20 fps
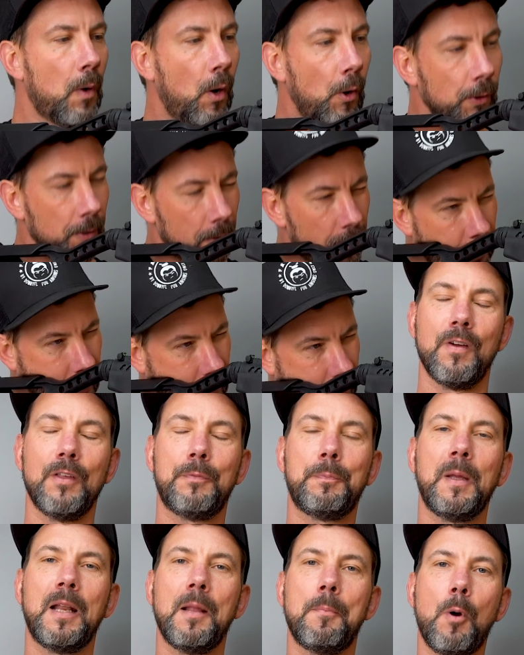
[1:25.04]
What is
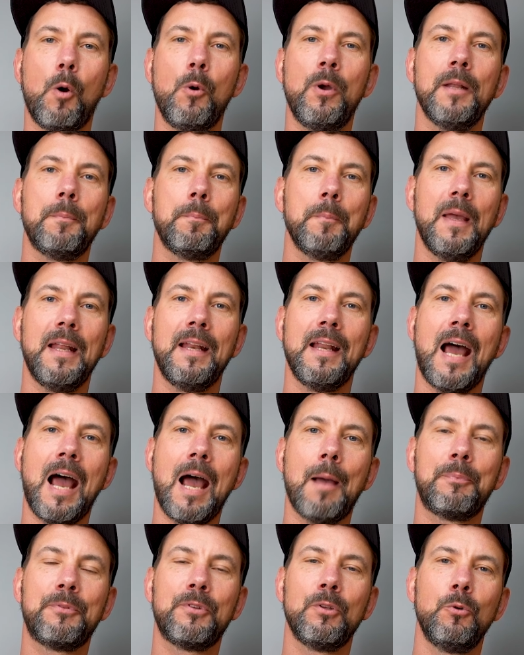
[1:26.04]
absolutely convincing on the
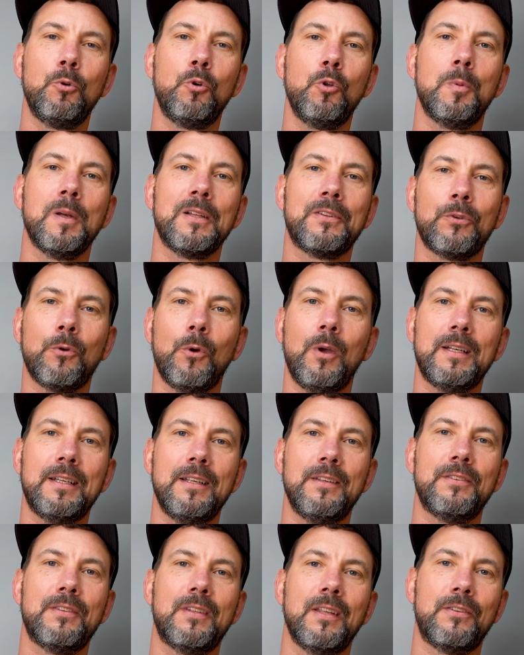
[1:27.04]
Bow Hitman is the
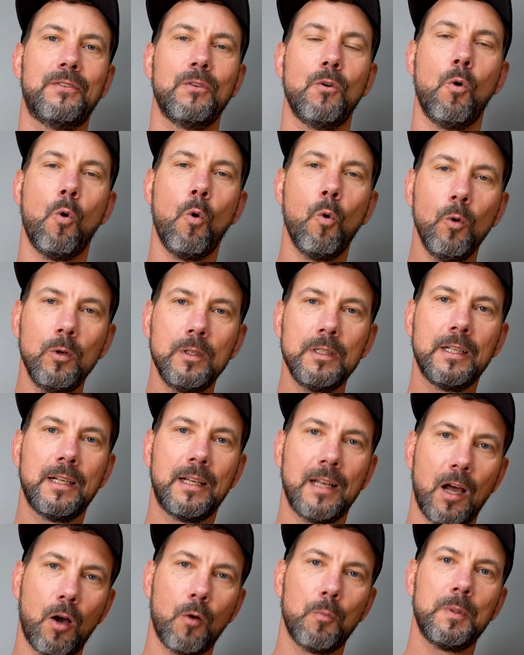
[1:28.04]
amazing
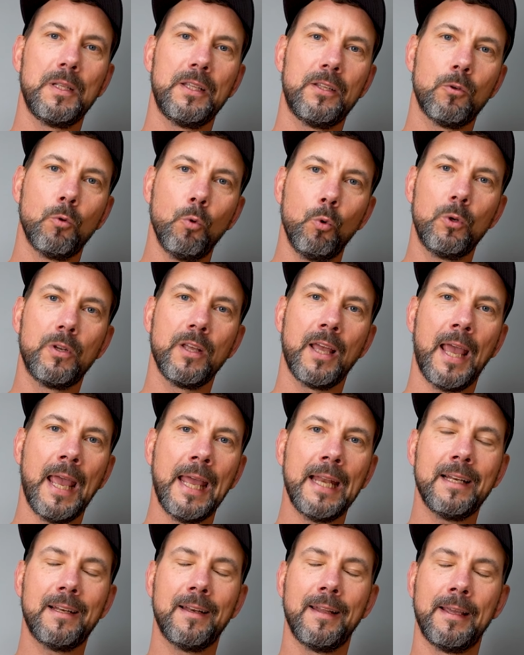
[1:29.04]
handling.
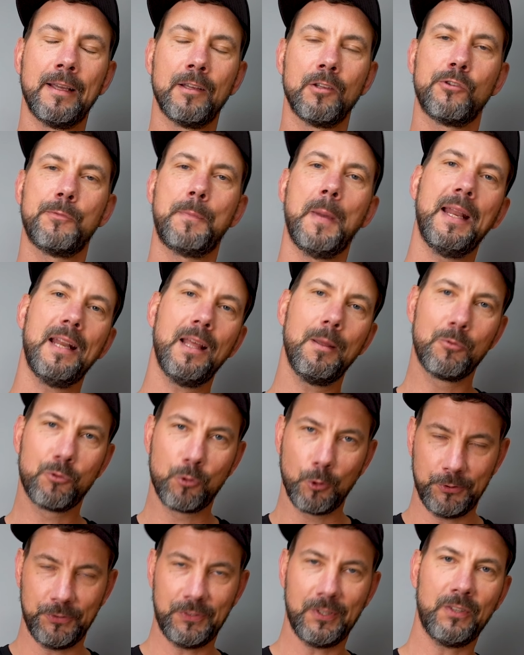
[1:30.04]
I'll say more about
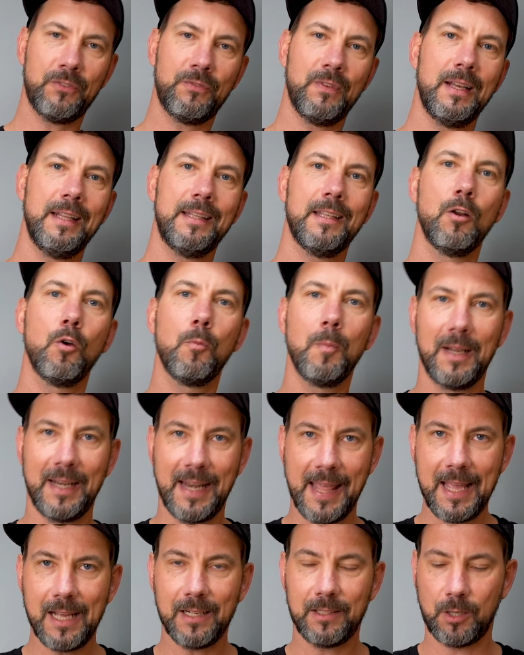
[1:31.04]
it in the shooting test
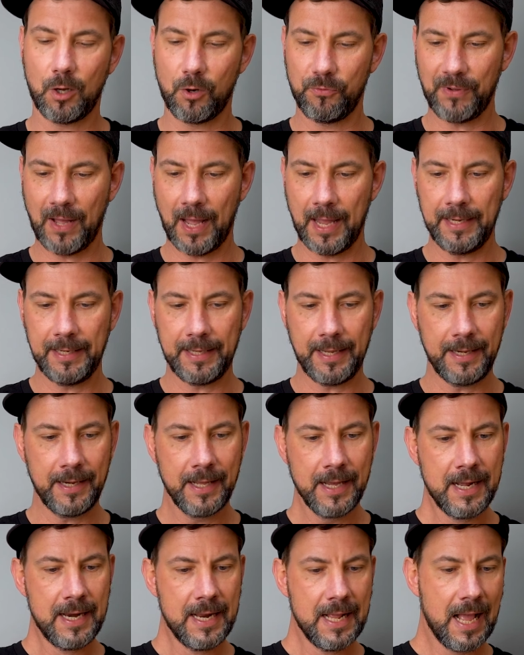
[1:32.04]
later, but
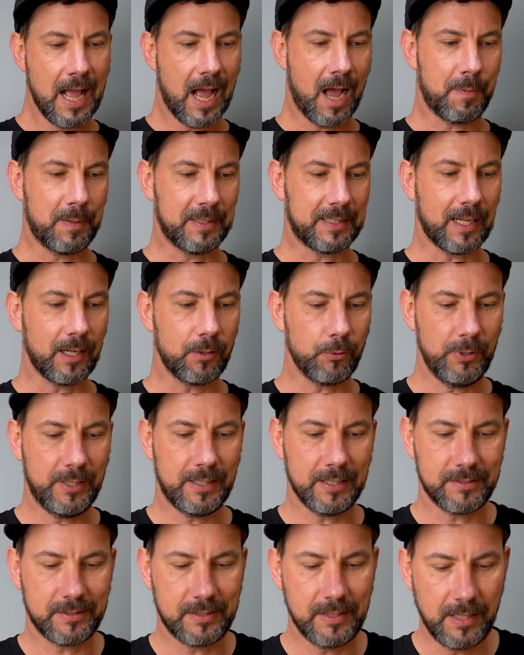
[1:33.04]
since the gun
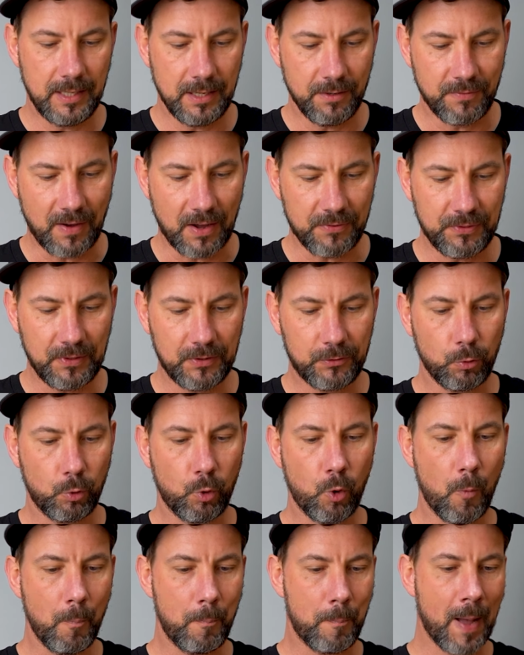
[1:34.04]
is so
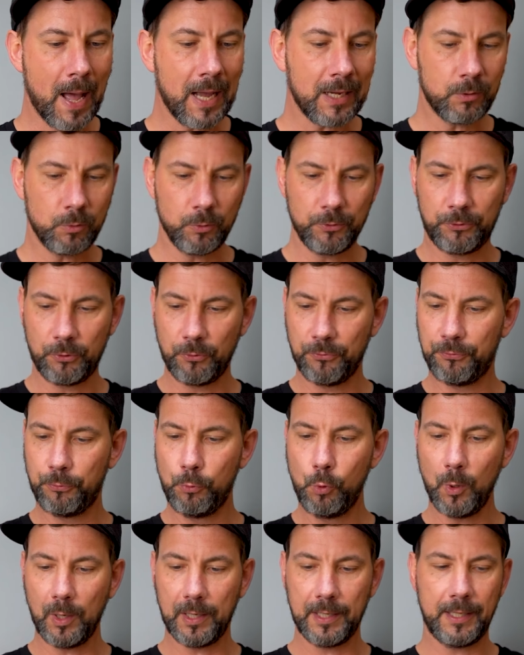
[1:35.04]
compact and easy to
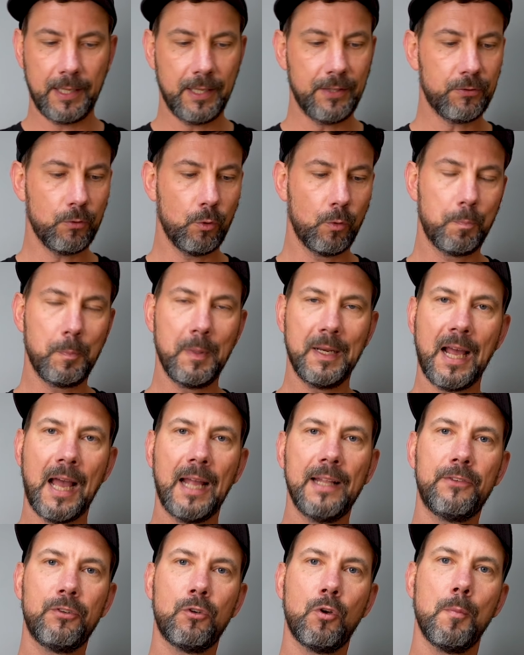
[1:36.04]
handle and with
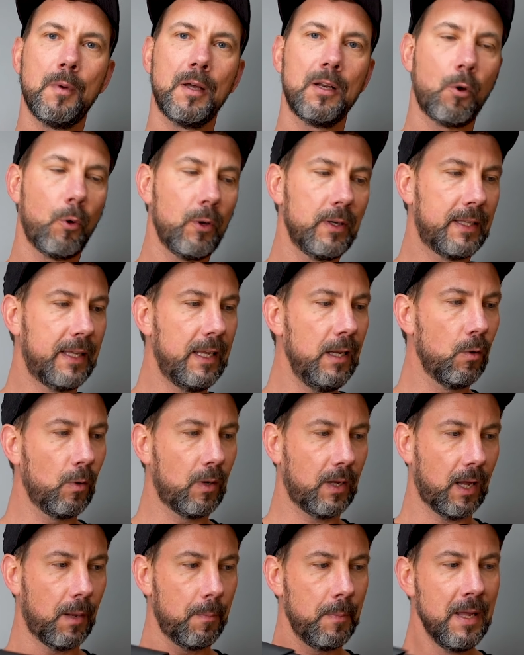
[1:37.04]
1.9 kilogram
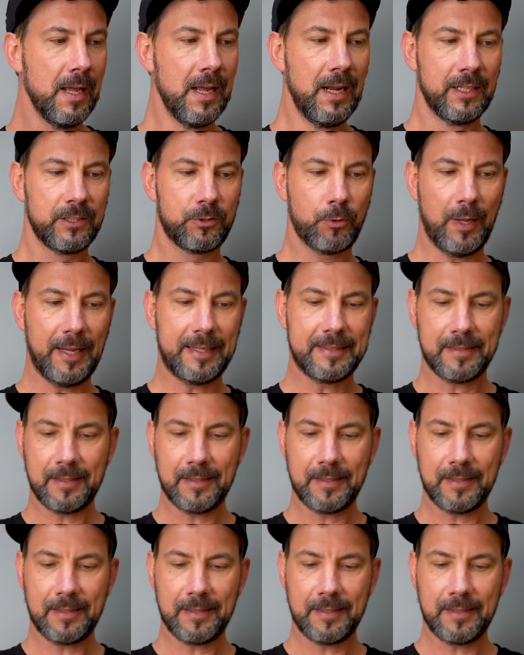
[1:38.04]
extremely light,